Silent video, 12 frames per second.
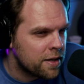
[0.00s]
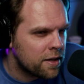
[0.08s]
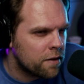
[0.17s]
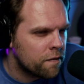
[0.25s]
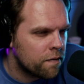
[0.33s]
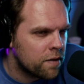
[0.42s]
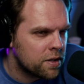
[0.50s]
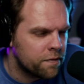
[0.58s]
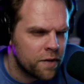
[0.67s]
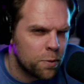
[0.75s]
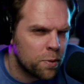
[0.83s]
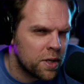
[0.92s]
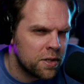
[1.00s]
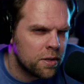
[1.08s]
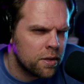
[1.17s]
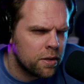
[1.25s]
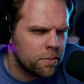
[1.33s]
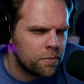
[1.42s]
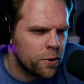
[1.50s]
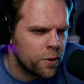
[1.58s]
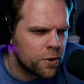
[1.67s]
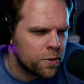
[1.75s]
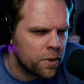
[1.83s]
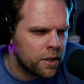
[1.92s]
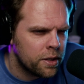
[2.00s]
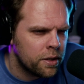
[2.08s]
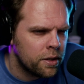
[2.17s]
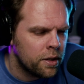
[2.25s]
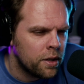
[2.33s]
I think the fifth one is the newest one.